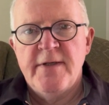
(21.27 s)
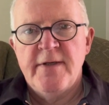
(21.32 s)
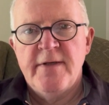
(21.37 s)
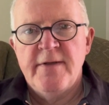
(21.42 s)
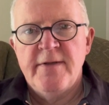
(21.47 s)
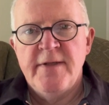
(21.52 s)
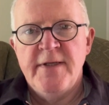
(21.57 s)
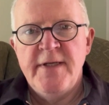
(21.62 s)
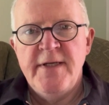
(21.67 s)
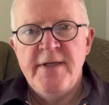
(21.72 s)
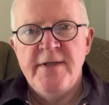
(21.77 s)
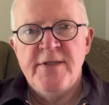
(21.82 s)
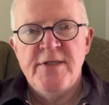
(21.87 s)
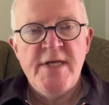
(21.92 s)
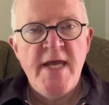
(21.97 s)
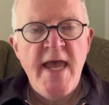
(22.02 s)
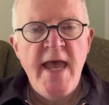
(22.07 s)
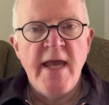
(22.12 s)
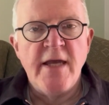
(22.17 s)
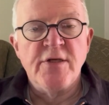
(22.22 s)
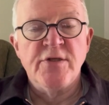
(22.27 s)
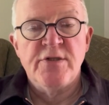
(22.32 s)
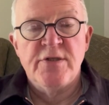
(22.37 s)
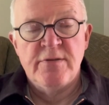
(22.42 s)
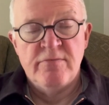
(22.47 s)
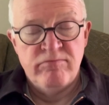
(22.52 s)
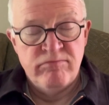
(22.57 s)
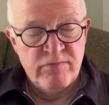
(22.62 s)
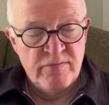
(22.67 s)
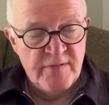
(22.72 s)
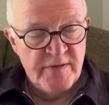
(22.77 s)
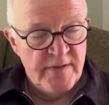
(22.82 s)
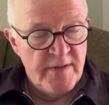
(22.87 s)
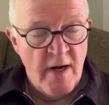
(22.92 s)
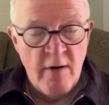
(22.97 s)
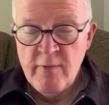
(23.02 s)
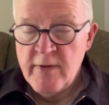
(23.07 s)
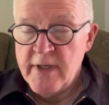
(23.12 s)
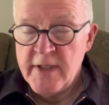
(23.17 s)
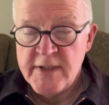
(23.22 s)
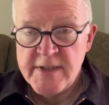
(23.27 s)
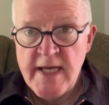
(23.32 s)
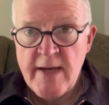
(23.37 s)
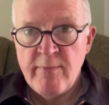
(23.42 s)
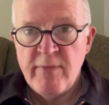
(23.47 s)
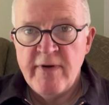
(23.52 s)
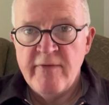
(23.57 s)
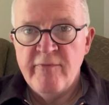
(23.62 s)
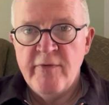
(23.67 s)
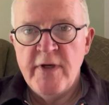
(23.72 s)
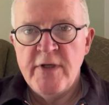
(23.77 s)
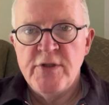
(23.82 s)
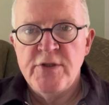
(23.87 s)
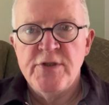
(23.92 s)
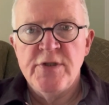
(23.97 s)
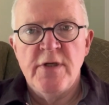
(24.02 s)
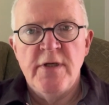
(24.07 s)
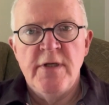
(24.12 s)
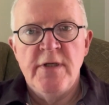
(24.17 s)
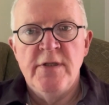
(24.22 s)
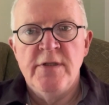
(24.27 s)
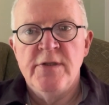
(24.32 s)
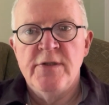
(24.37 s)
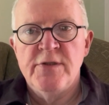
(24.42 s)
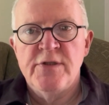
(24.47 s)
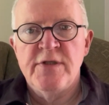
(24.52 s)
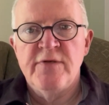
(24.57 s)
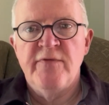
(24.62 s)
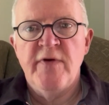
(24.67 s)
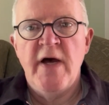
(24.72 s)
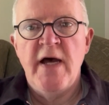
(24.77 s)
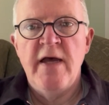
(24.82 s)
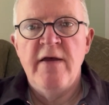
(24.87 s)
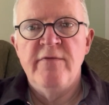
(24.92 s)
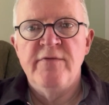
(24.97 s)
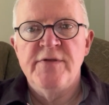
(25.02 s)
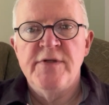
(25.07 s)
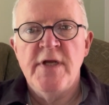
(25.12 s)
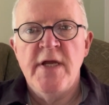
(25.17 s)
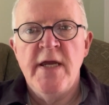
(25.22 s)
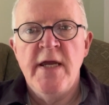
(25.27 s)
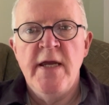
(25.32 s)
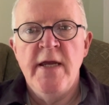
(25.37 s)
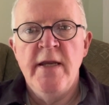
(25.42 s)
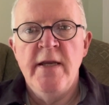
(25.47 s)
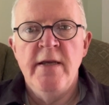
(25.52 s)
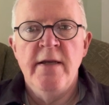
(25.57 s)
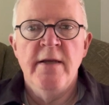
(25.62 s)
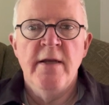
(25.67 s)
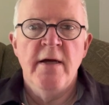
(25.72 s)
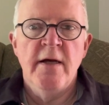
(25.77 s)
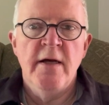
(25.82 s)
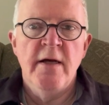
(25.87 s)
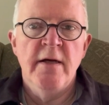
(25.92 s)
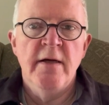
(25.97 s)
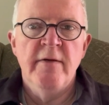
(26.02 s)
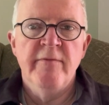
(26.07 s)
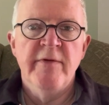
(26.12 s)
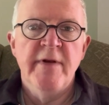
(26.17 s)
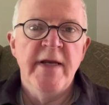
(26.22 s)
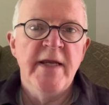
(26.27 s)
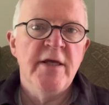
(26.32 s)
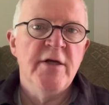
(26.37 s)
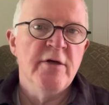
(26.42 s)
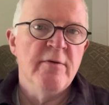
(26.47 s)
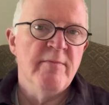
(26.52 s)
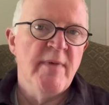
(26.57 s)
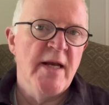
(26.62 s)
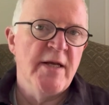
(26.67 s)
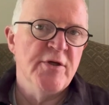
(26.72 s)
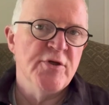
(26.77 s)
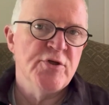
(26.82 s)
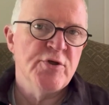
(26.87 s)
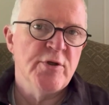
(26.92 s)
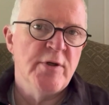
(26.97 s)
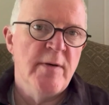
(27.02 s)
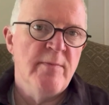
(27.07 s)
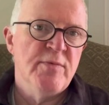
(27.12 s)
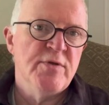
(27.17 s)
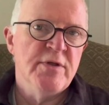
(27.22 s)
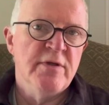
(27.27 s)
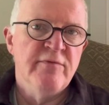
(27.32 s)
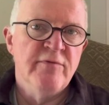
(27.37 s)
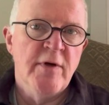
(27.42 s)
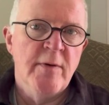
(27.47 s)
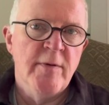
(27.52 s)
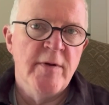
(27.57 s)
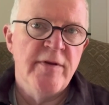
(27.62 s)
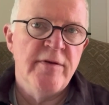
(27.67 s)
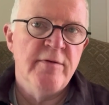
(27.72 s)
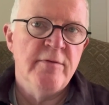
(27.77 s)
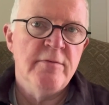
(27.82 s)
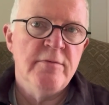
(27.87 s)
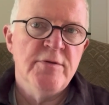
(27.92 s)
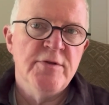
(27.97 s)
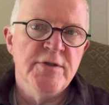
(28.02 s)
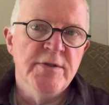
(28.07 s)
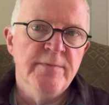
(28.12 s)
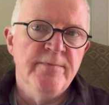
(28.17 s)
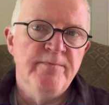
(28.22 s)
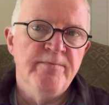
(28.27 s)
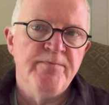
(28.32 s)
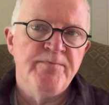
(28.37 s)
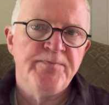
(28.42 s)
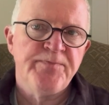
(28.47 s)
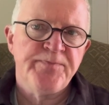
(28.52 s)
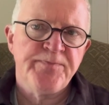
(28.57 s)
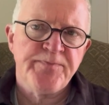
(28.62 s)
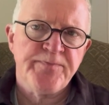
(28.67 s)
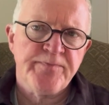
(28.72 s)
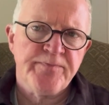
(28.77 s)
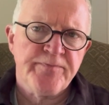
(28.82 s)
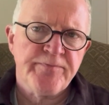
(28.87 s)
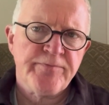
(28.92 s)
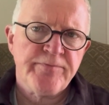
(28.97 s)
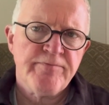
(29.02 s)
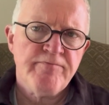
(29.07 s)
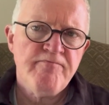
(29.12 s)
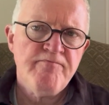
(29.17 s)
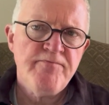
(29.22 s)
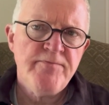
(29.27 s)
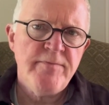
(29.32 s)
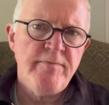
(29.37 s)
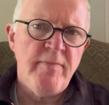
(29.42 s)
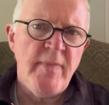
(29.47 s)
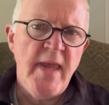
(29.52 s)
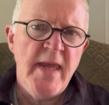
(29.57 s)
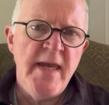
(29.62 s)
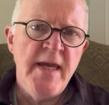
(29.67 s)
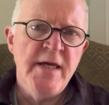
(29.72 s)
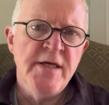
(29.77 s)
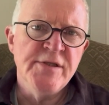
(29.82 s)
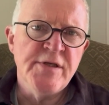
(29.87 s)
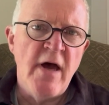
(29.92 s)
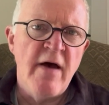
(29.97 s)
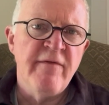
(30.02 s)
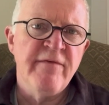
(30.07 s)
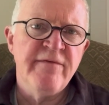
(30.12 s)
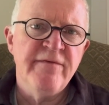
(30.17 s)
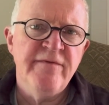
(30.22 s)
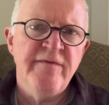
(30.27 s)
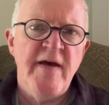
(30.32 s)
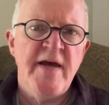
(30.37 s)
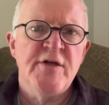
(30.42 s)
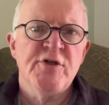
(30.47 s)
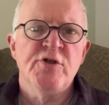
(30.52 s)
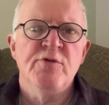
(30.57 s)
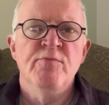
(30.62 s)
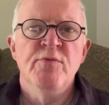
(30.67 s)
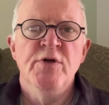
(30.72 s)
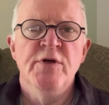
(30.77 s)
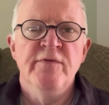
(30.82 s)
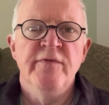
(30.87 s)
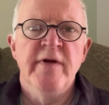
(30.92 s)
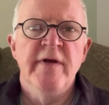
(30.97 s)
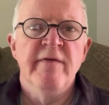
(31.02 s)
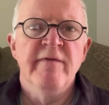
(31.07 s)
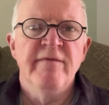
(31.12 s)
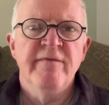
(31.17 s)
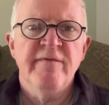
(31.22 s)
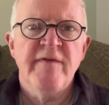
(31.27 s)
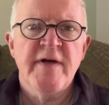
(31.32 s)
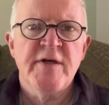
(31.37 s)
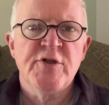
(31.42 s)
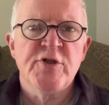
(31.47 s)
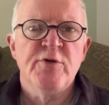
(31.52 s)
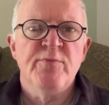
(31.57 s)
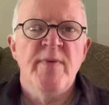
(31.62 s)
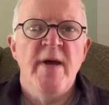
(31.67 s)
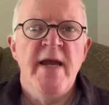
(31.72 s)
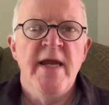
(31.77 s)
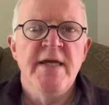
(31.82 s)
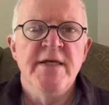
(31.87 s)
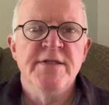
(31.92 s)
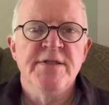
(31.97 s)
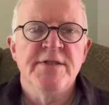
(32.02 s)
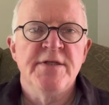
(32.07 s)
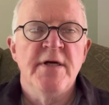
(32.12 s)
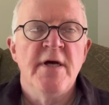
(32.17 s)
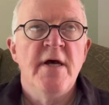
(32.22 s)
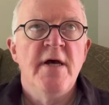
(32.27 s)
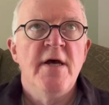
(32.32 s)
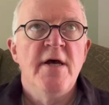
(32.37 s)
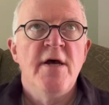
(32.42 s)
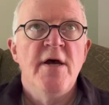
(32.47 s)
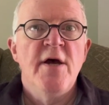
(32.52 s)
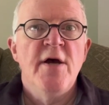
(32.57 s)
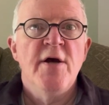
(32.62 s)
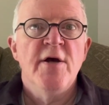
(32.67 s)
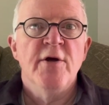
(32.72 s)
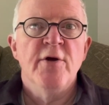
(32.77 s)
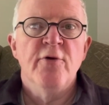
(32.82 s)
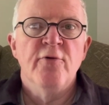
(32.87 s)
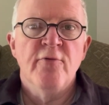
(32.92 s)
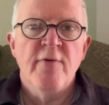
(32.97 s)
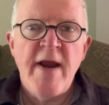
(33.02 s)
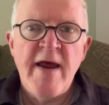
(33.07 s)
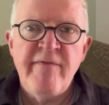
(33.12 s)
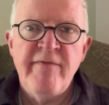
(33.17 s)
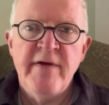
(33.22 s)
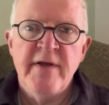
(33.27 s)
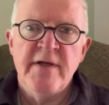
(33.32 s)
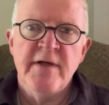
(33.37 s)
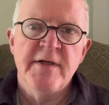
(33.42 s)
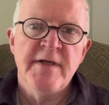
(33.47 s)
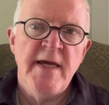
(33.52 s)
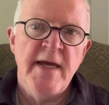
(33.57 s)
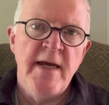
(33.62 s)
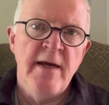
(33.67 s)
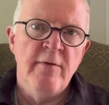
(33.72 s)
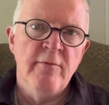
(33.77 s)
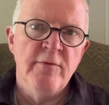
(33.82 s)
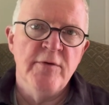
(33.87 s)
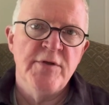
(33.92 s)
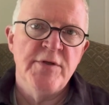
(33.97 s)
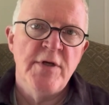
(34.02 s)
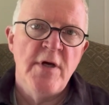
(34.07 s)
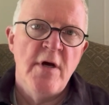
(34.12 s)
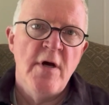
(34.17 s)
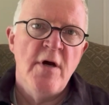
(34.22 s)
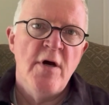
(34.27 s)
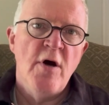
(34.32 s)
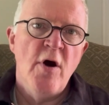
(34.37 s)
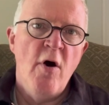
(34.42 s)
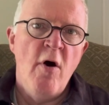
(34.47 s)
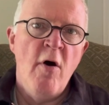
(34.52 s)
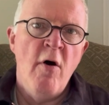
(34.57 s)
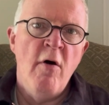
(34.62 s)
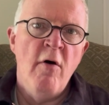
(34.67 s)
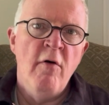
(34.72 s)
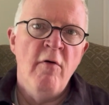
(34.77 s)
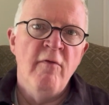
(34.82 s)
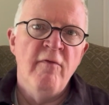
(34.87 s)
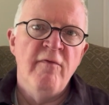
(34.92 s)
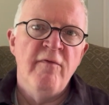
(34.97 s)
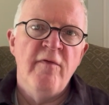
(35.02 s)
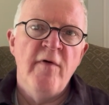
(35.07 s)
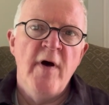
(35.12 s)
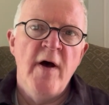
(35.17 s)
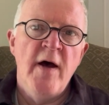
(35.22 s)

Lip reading: The text, the only example of which survives in the Lincoln manuscript of Robert Thornton, is a fast-moving, fast-paced, graphic account of